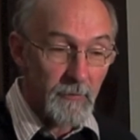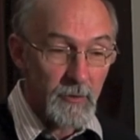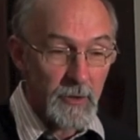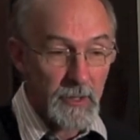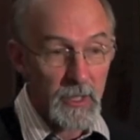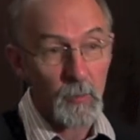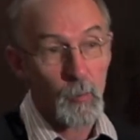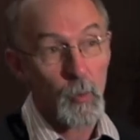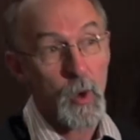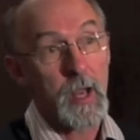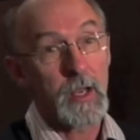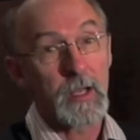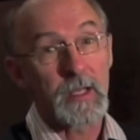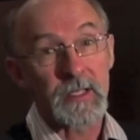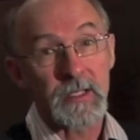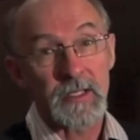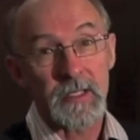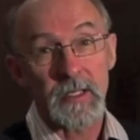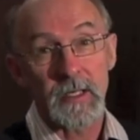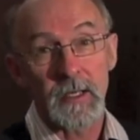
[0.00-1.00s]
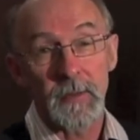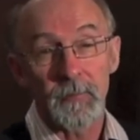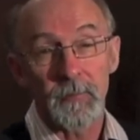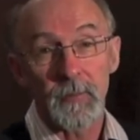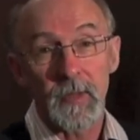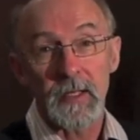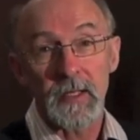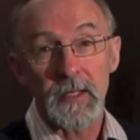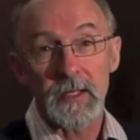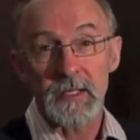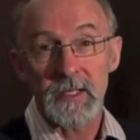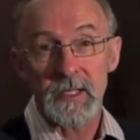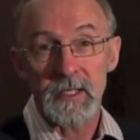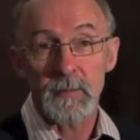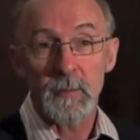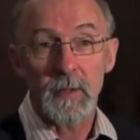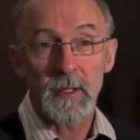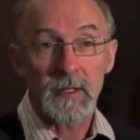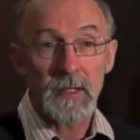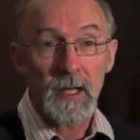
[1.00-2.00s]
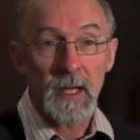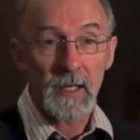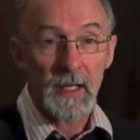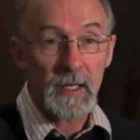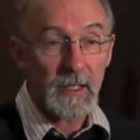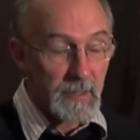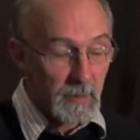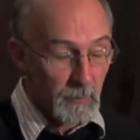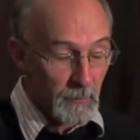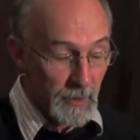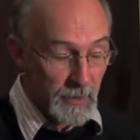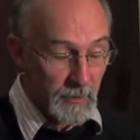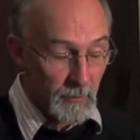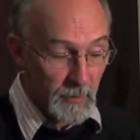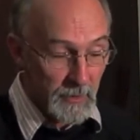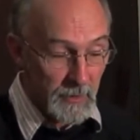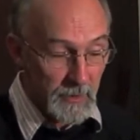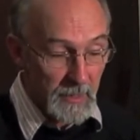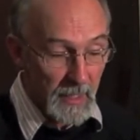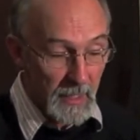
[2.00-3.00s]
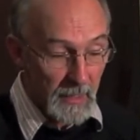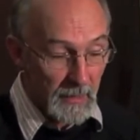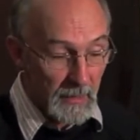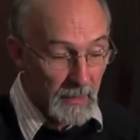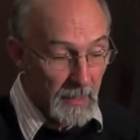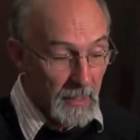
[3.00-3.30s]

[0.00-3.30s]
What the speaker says: step one is to get an assessment done, get some measurements done